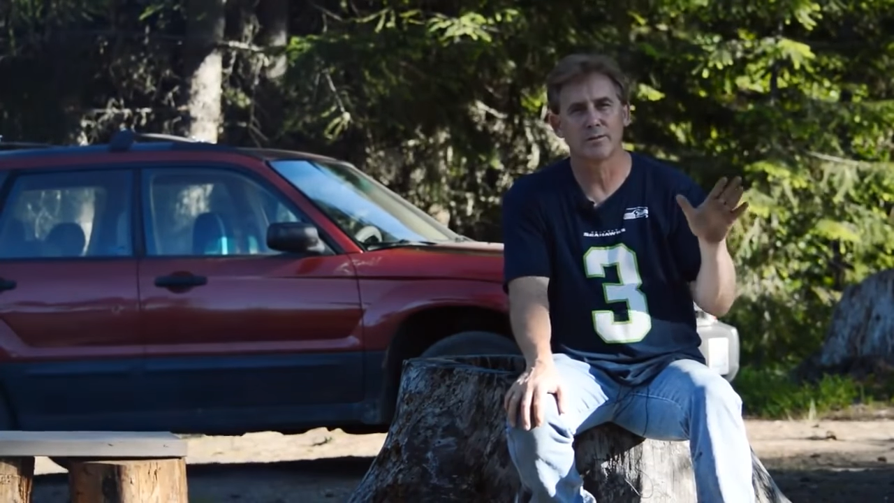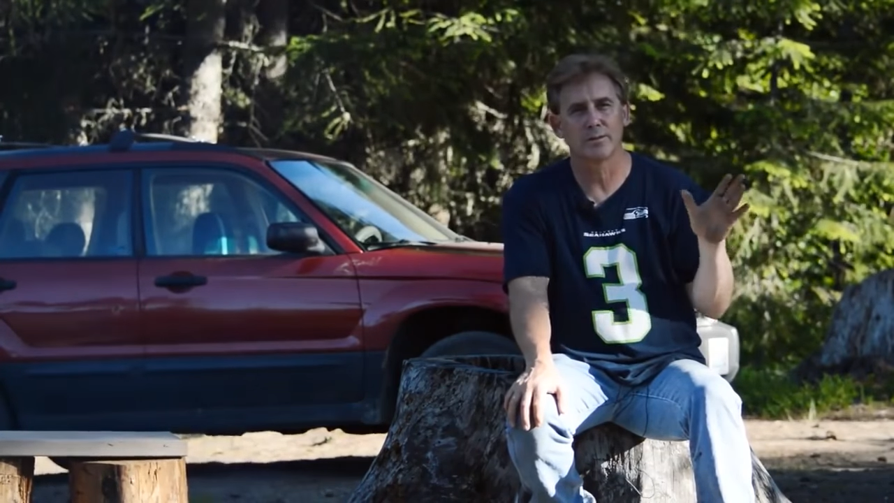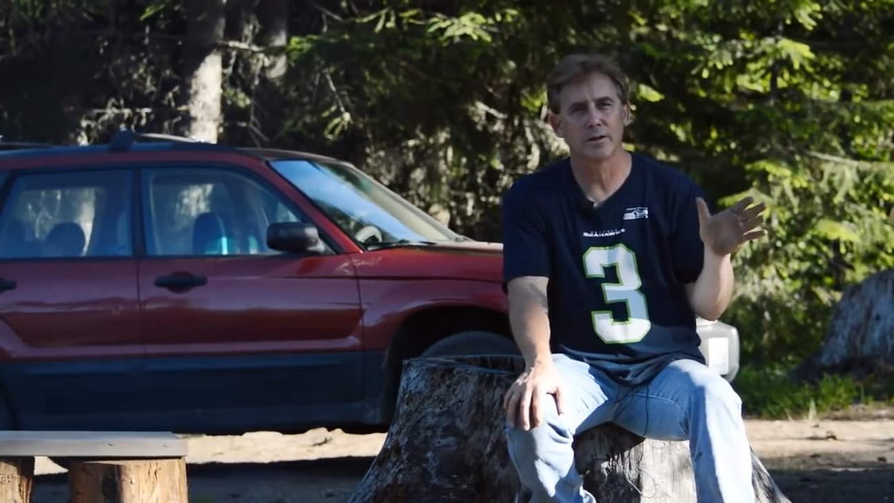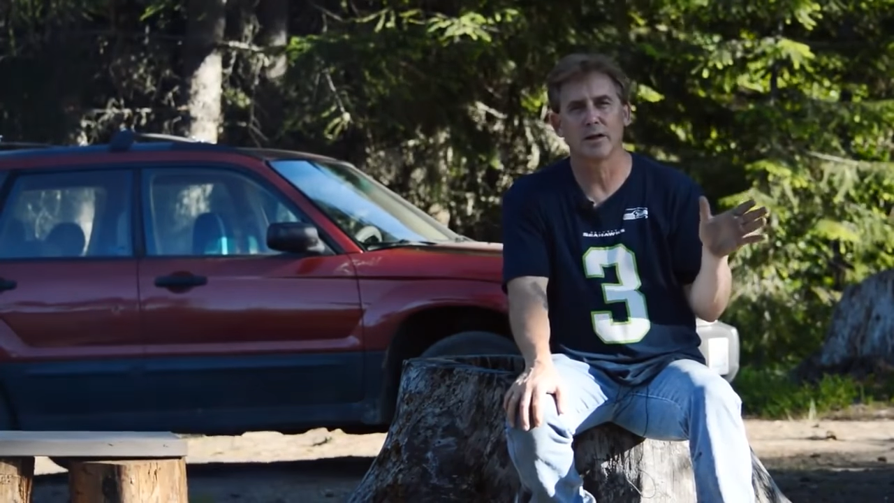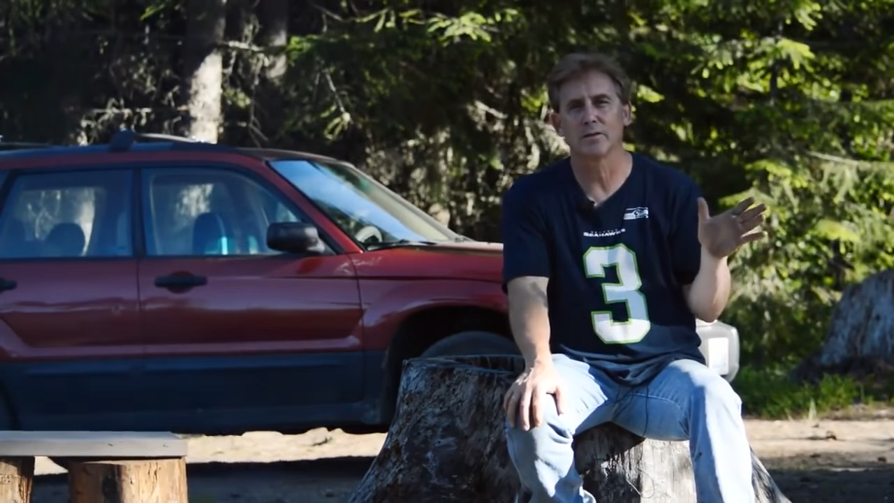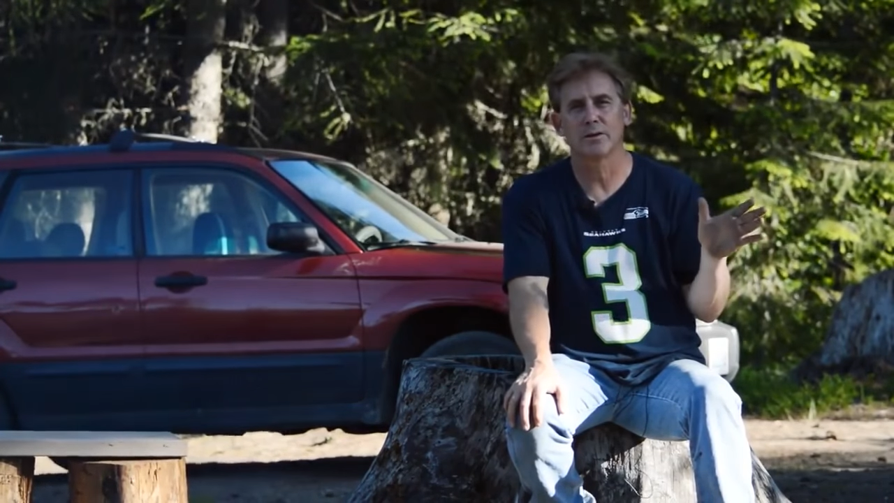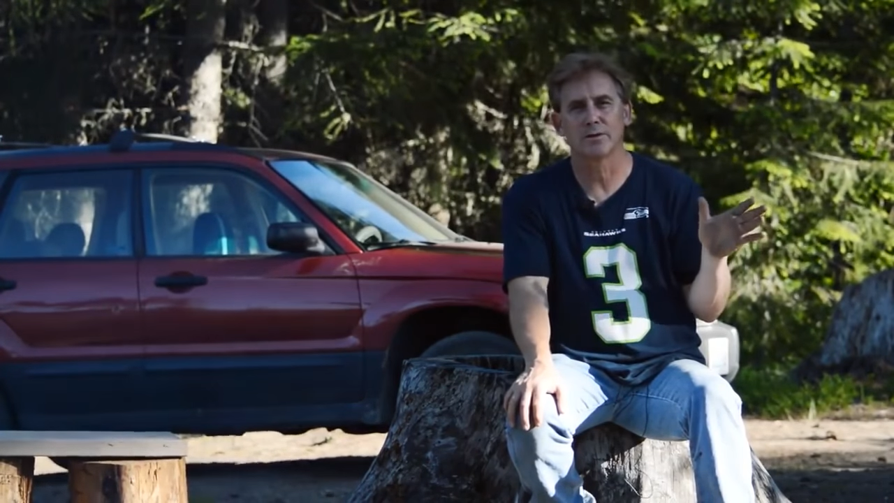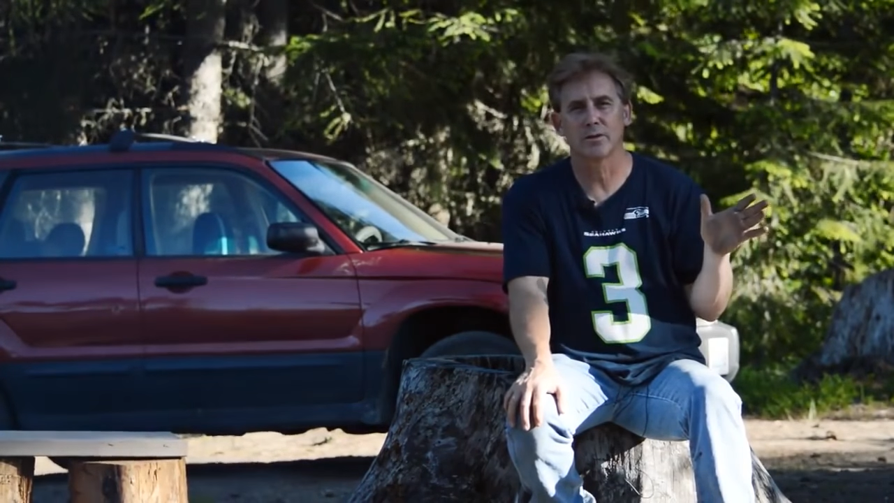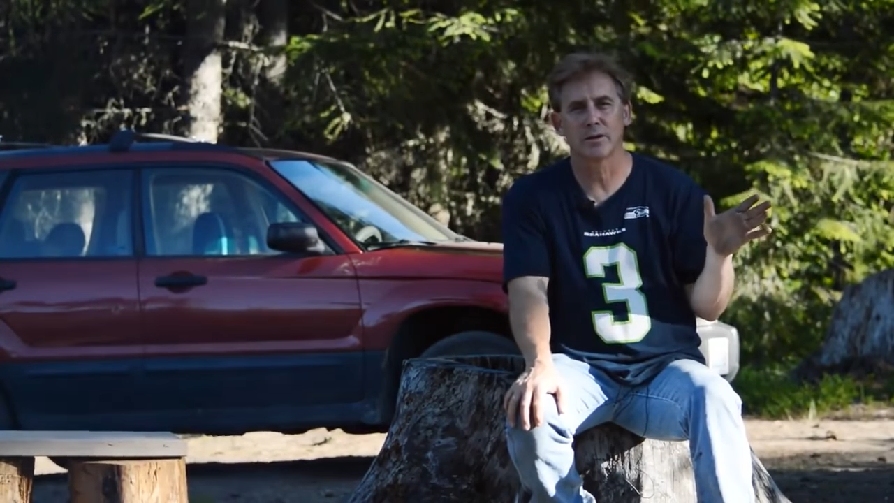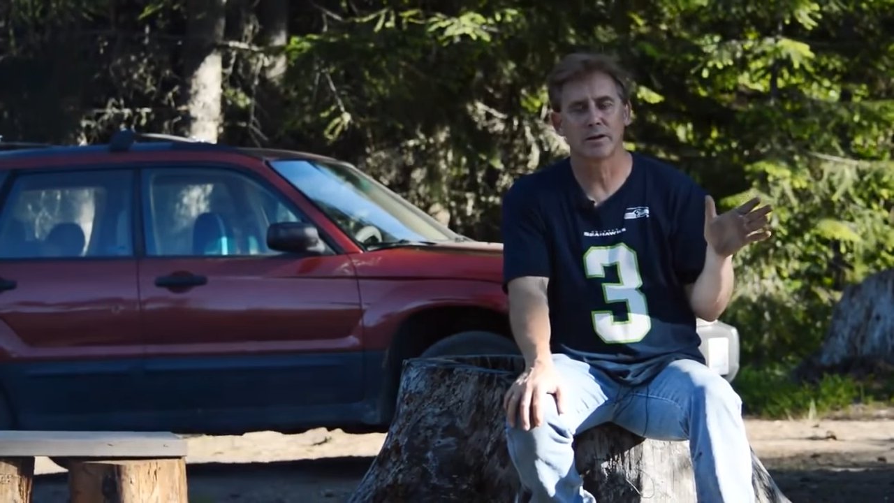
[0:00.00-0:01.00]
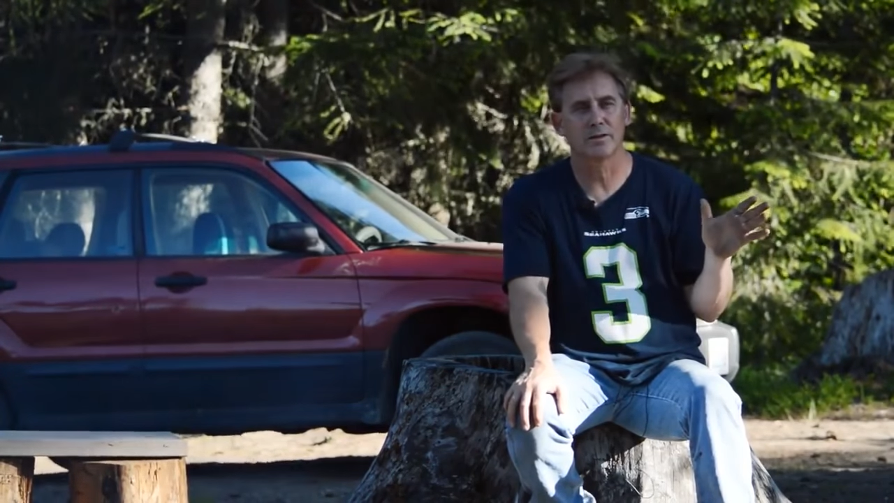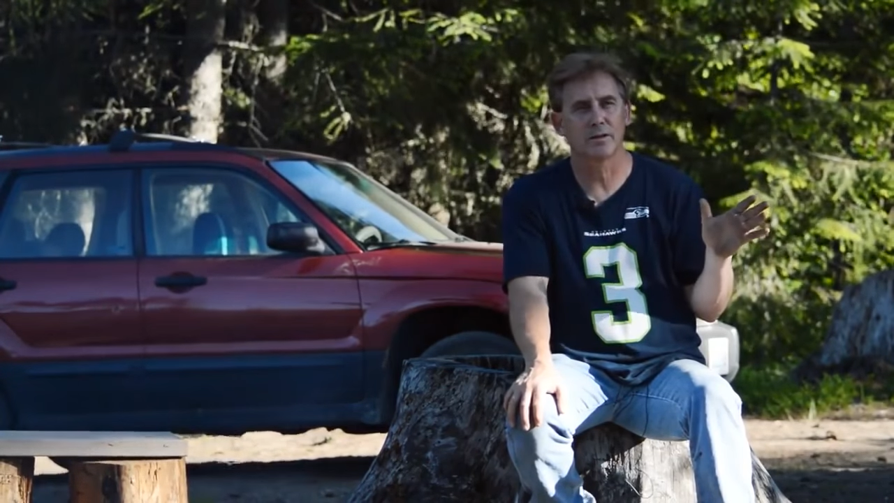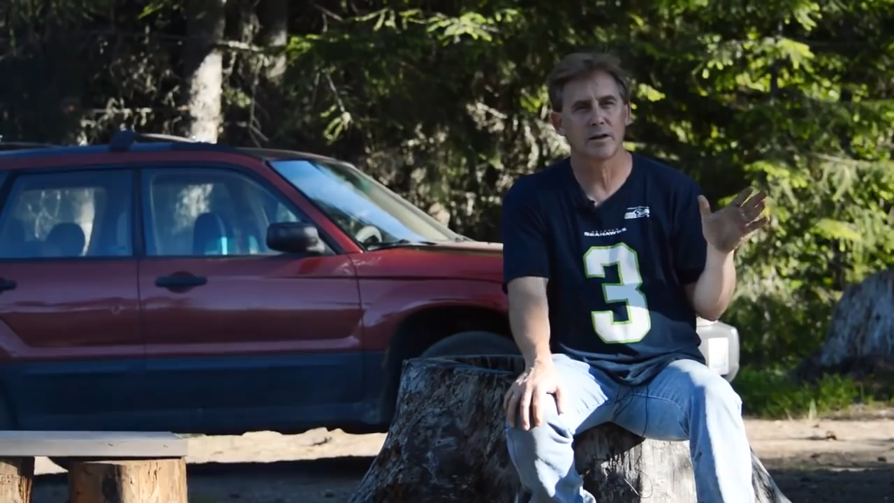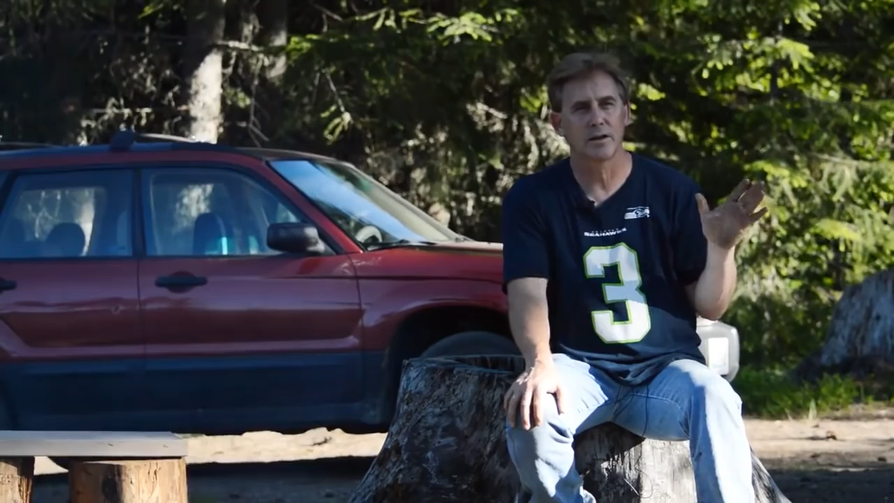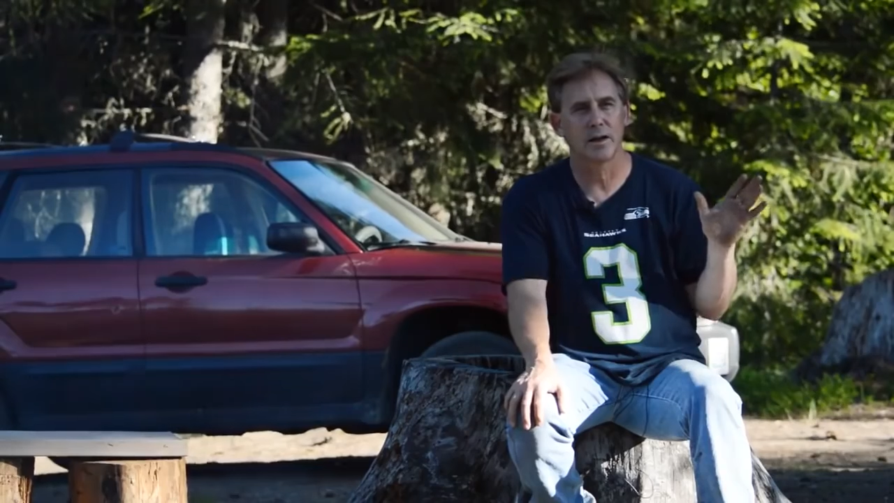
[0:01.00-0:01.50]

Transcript: of love. That's all I could say.